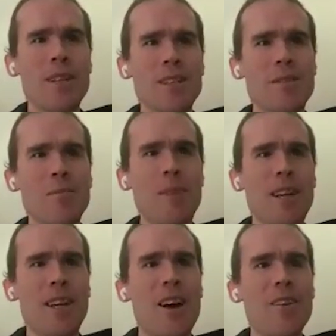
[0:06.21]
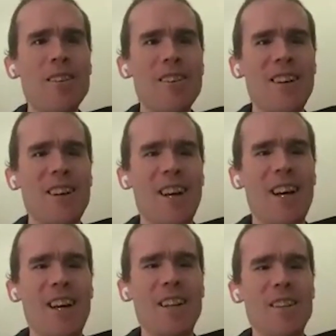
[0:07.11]
is Mick Curran,
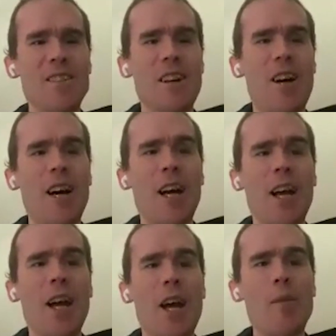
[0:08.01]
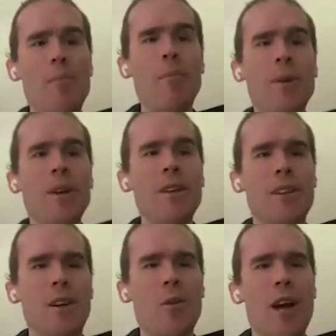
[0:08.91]
and I am
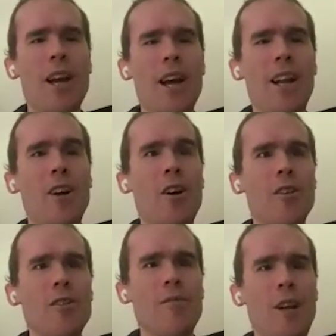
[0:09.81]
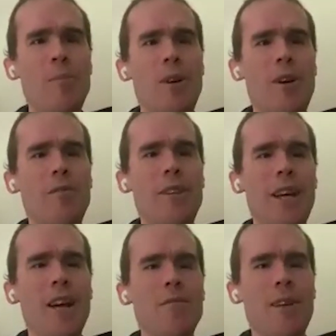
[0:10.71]
the creator and a co-developer of
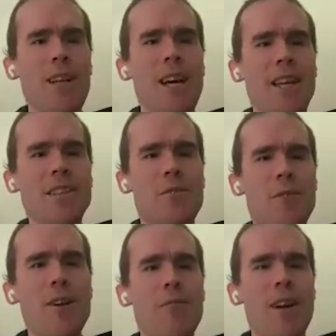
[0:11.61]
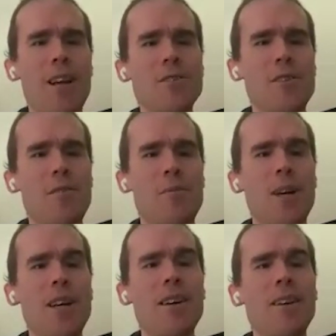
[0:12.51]
the NVDA screen reading
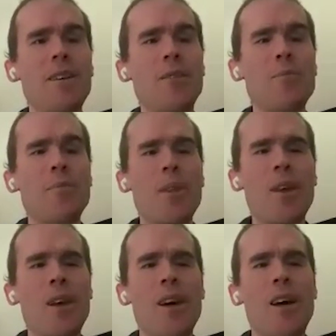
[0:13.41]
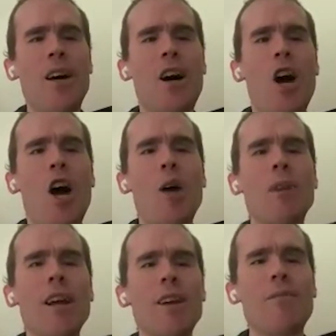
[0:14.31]
software. I
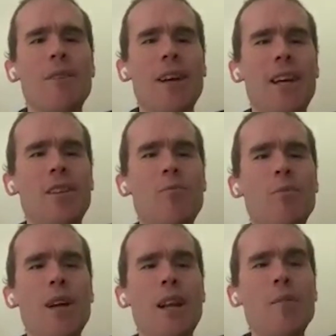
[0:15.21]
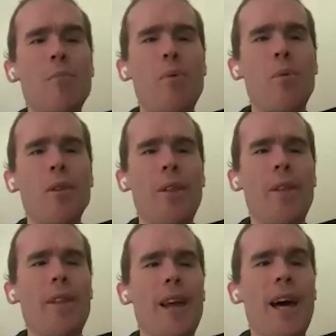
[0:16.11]
believe it's really
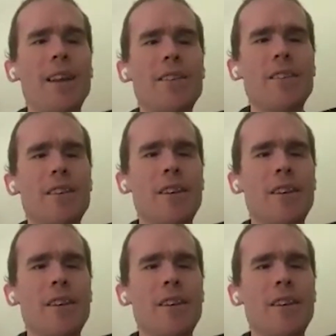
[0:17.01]
important that